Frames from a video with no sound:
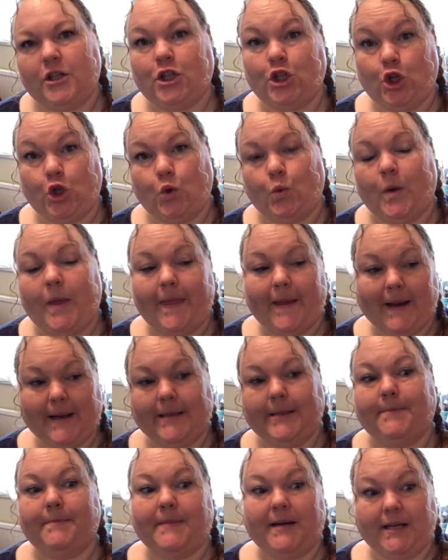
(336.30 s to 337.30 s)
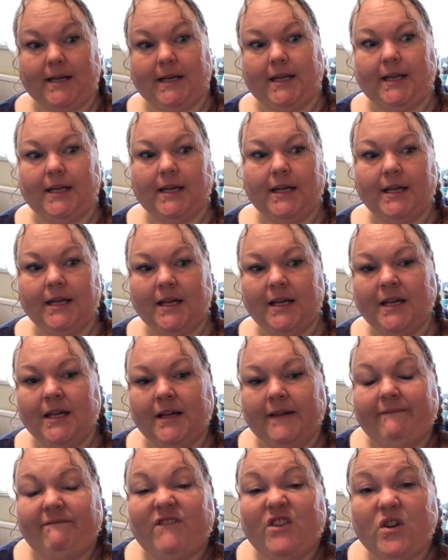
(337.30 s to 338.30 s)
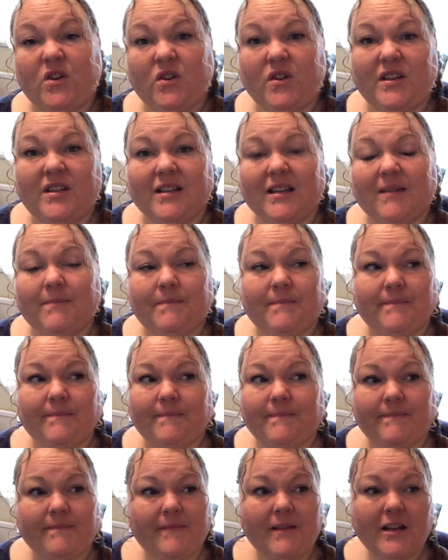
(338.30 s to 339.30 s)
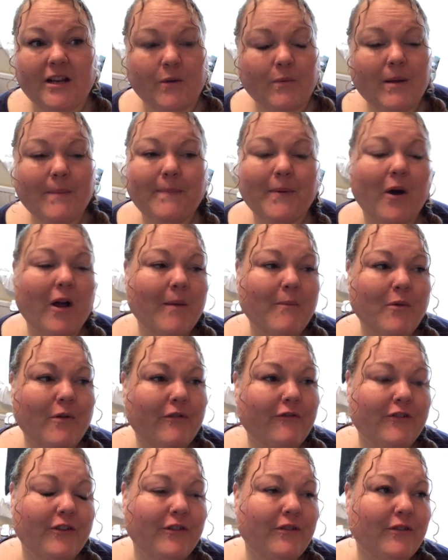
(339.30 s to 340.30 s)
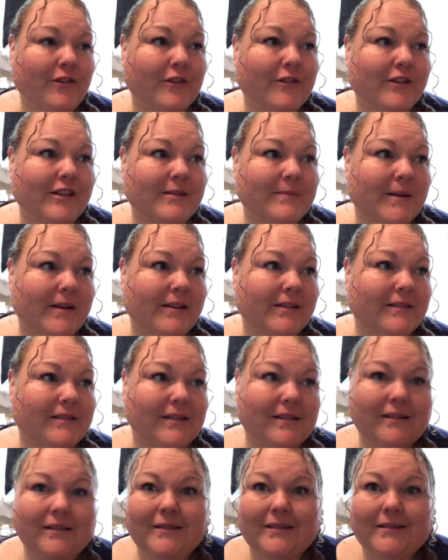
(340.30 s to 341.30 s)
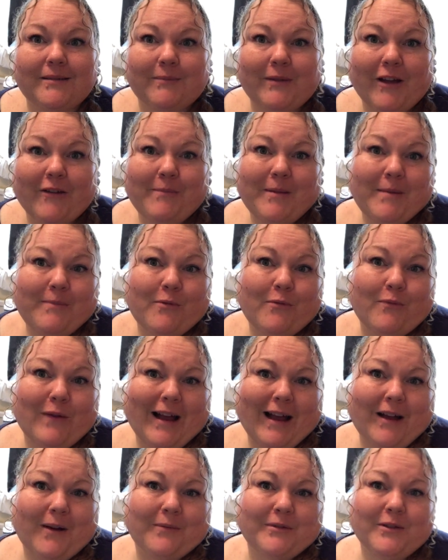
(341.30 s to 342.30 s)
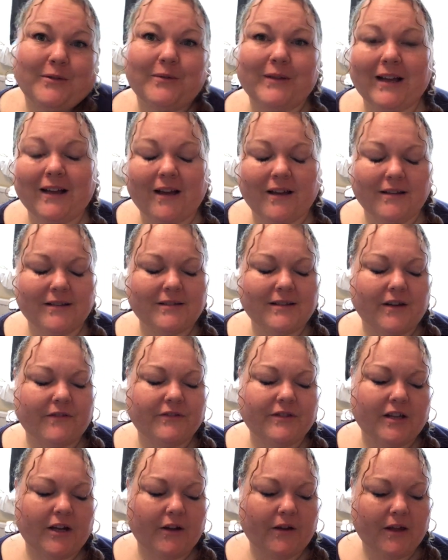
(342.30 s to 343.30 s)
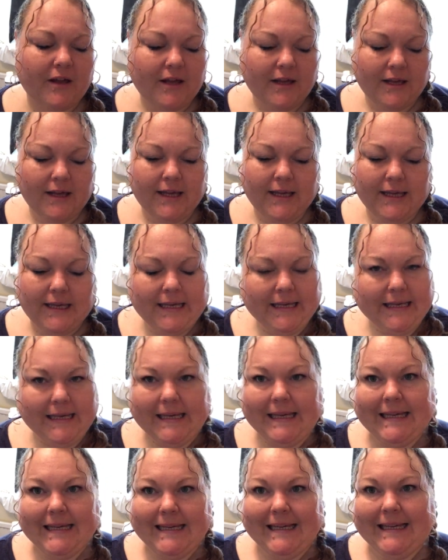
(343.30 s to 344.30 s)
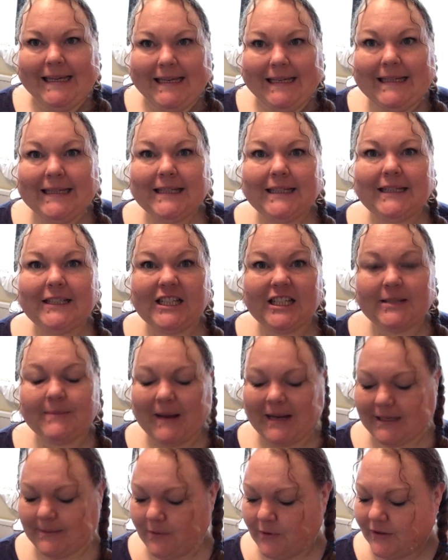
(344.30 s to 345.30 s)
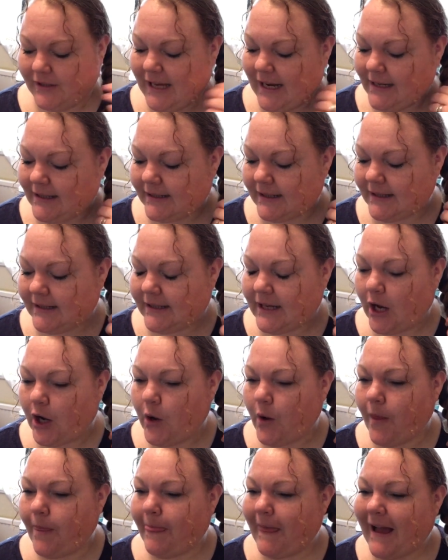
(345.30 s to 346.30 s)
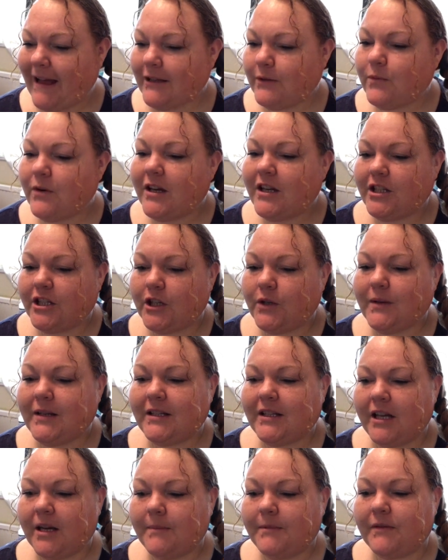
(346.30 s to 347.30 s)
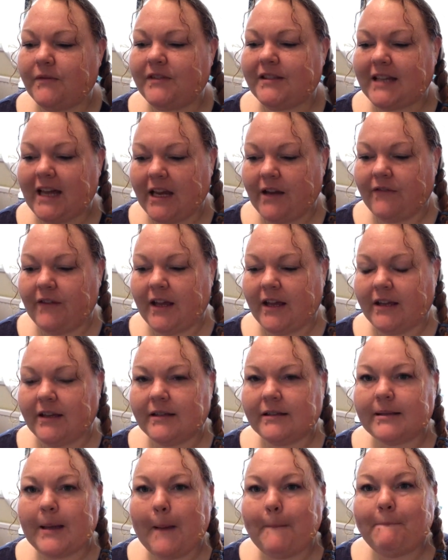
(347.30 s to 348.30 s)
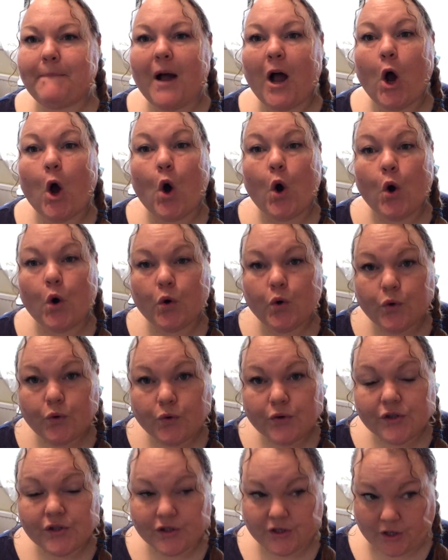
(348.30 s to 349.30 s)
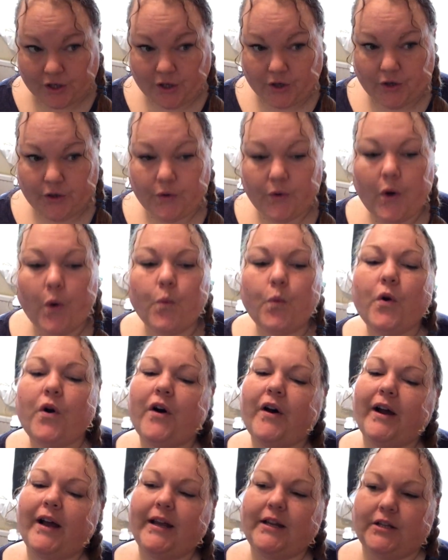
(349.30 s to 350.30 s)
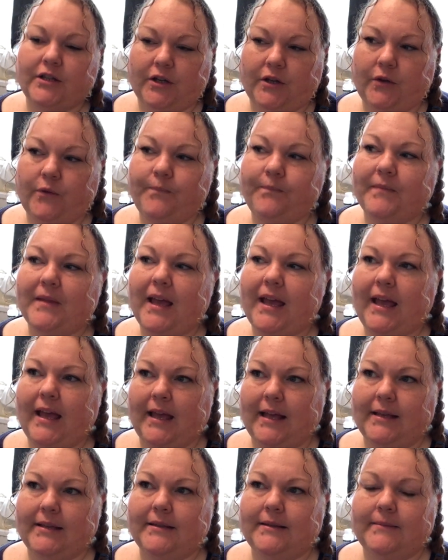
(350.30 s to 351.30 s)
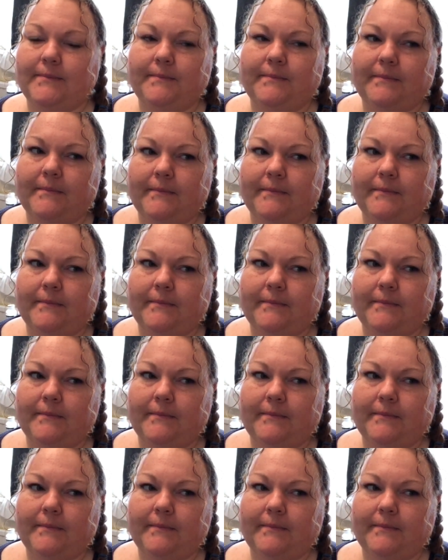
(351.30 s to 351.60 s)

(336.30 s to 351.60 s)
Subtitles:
do with that money. Food, you know, we buy more food at Christmas and we have people round and all that kind of stuff, so it just makes more sense. So that's what I do in terms of savings, but also what I do is,